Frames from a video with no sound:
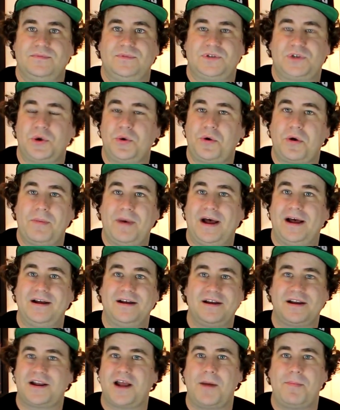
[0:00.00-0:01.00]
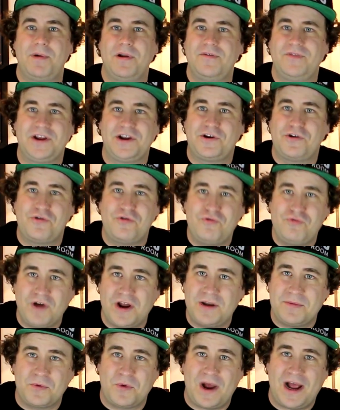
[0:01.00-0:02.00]
Talk about a couple of
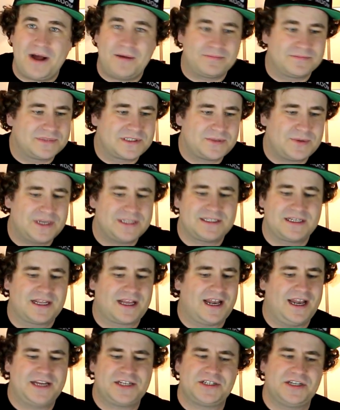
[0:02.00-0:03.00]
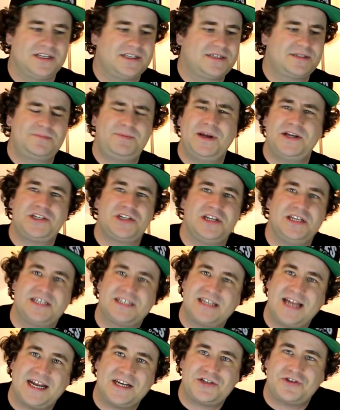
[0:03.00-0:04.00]
incredible albums to add to the collection, especially
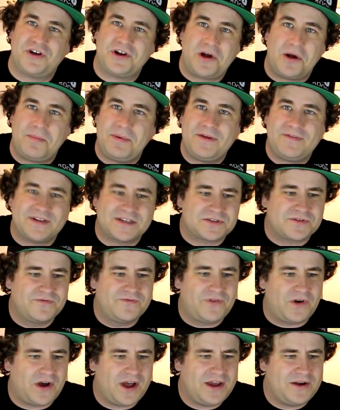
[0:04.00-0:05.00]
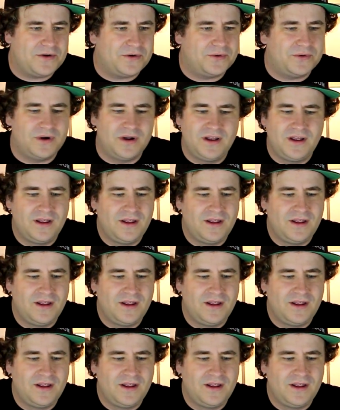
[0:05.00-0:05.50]
Snatcher. I can't believe that's on vinyl.